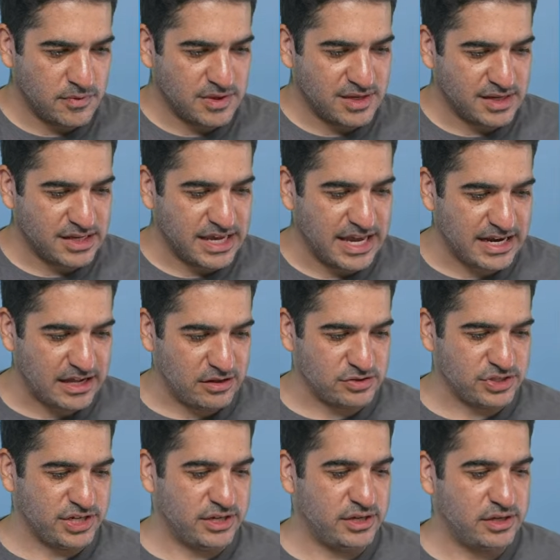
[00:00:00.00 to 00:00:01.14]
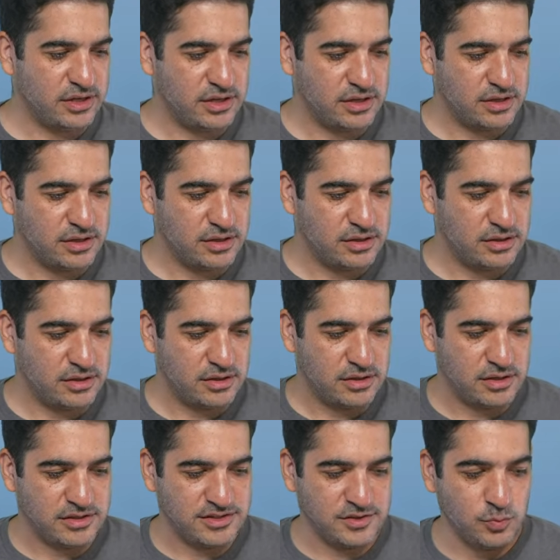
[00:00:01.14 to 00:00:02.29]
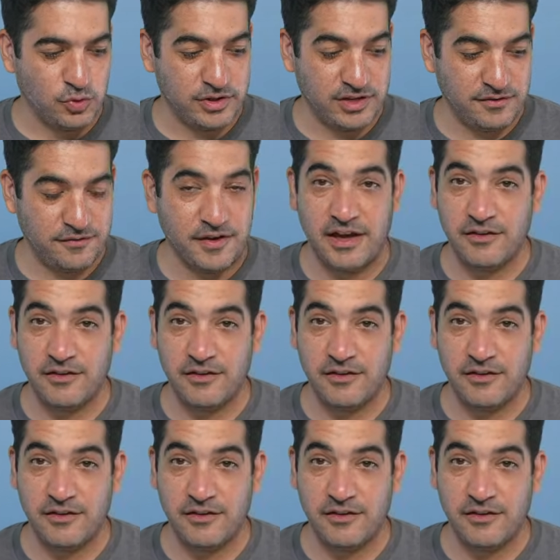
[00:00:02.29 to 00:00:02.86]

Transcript: Cat allergy. Is this more than a 5?